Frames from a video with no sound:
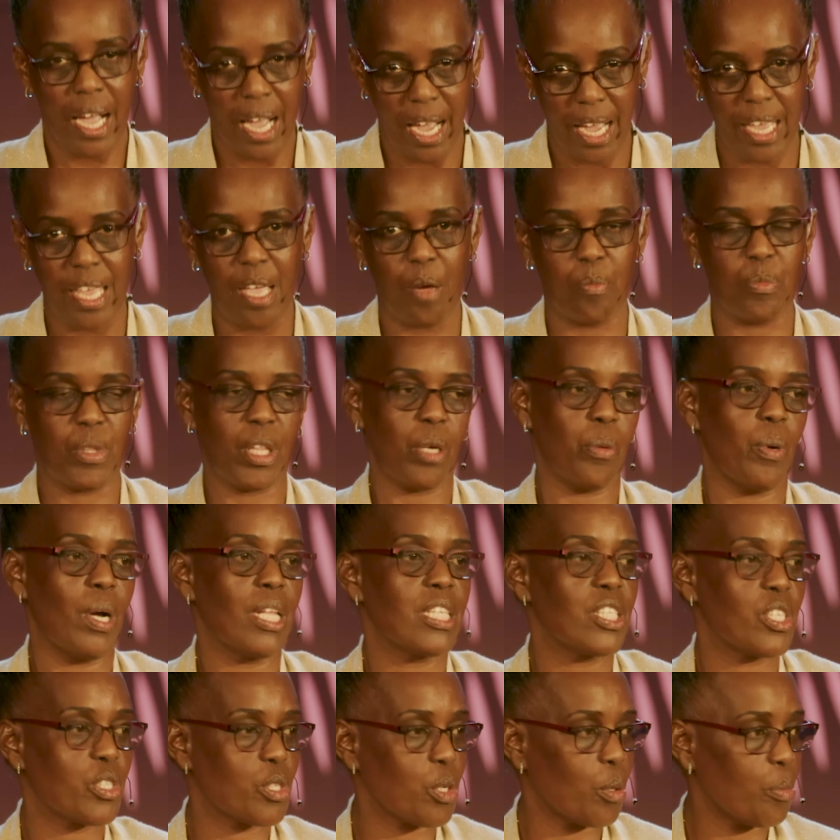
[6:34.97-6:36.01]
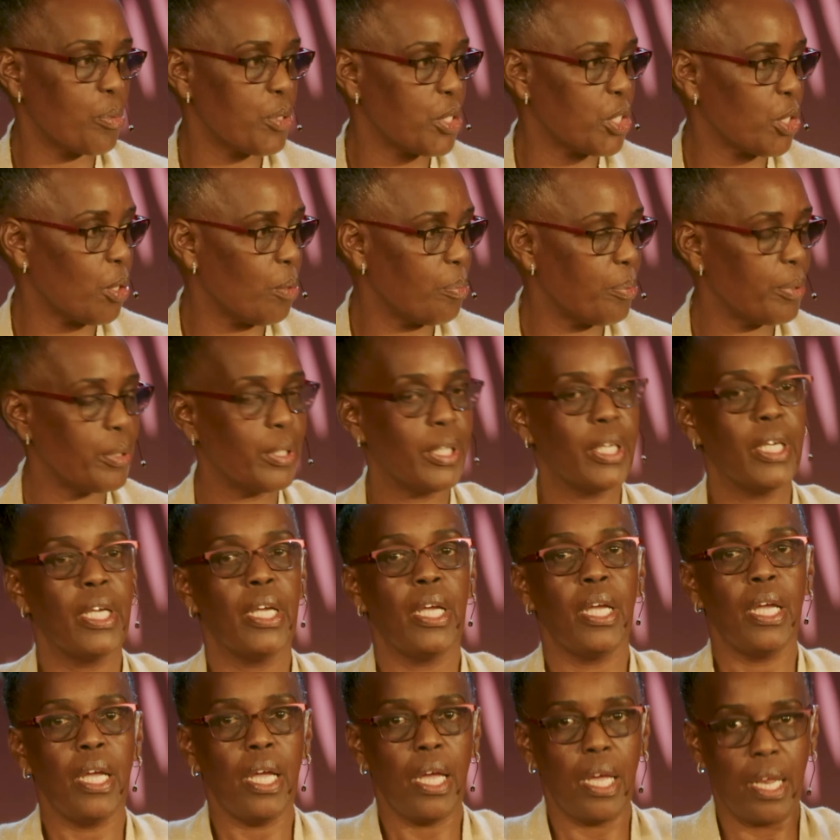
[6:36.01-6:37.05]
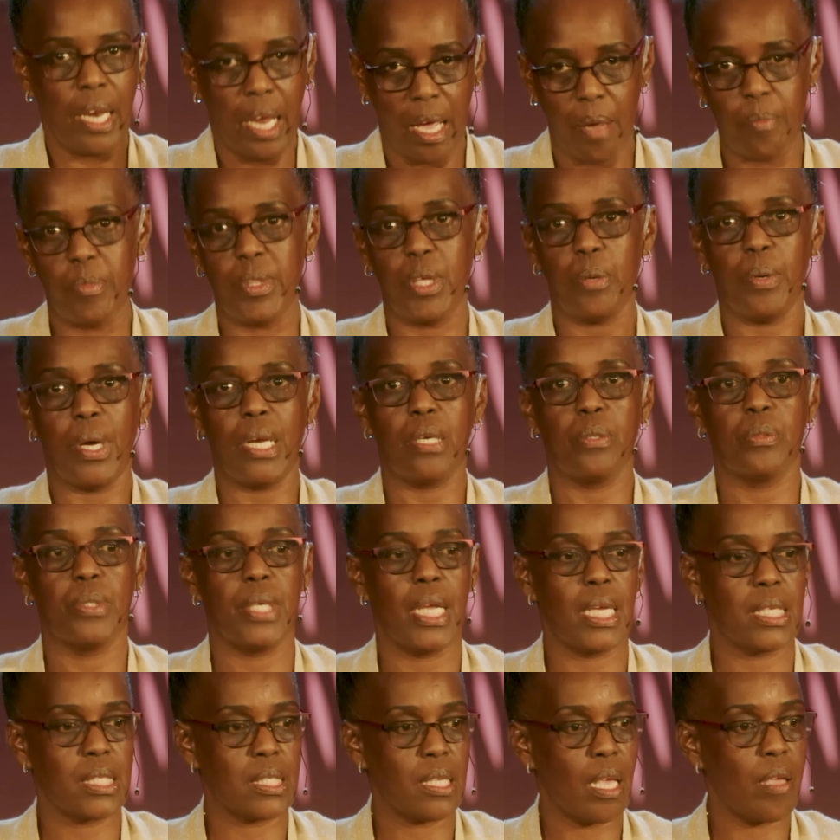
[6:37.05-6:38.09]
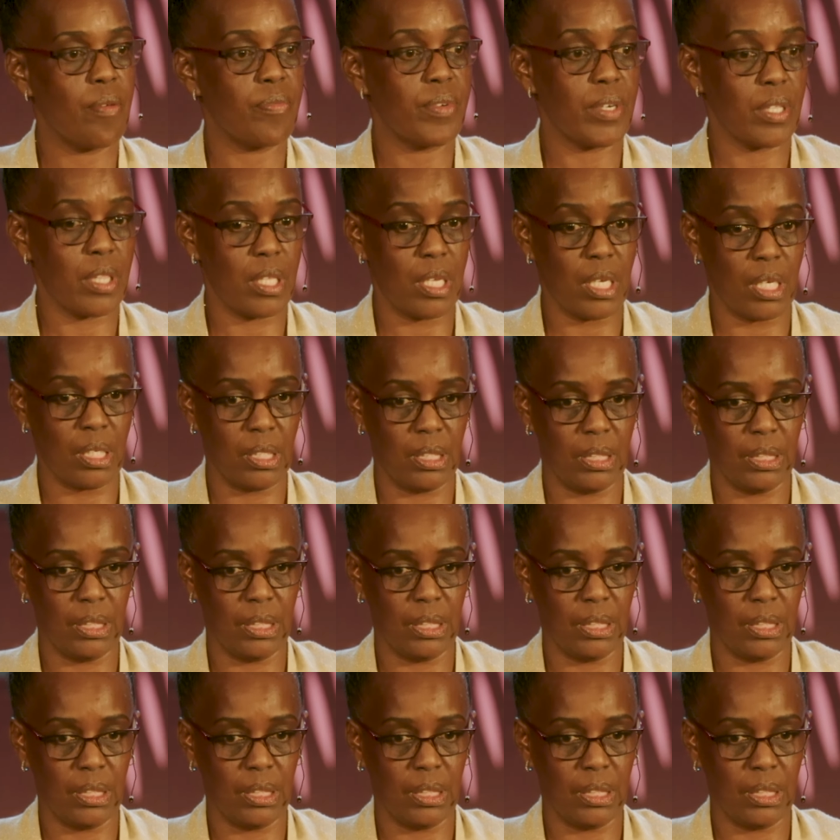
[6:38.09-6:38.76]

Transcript: I am the one-stop shop, and I am the one who does everything.